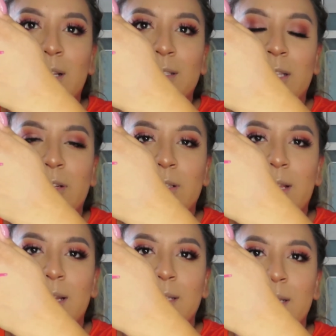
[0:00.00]
It's a little
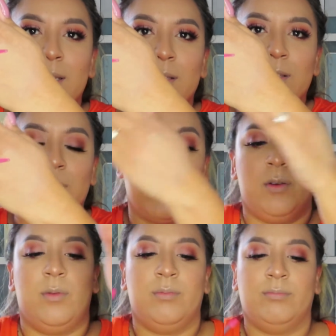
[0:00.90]
slanted,
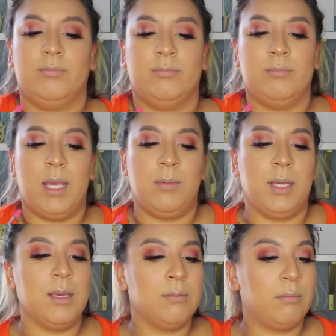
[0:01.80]
so
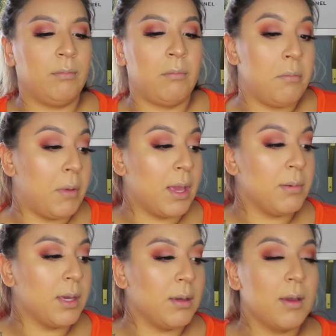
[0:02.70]
maybe
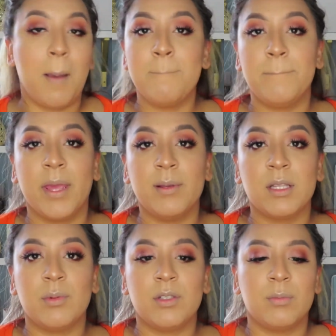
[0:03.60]

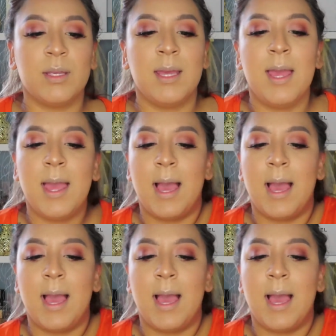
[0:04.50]
it's supposed to be.